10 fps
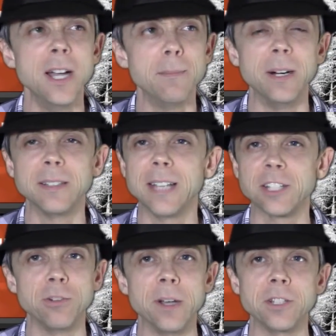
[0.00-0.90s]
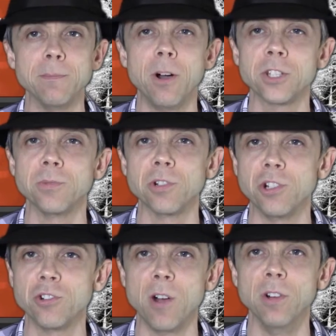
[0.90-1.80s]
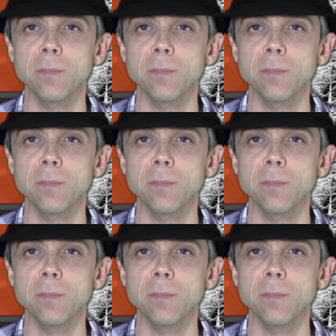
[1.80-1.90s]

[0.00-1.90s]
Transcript: but that's almost impossible to control